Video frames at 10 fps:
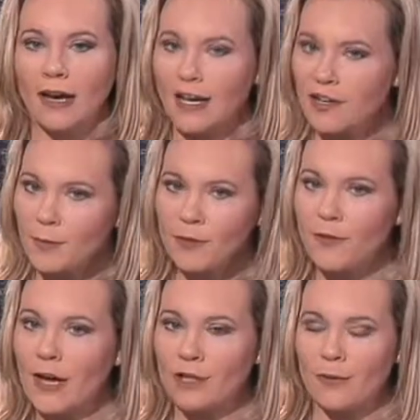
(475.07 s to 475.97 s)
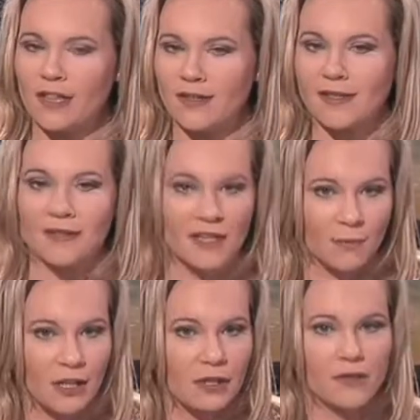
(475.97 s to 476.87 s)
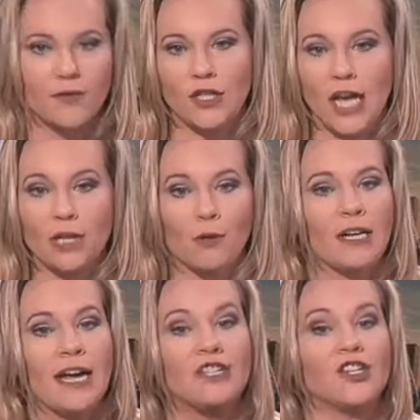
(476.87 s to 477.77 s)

Yeah, I have been following this since the middle of January,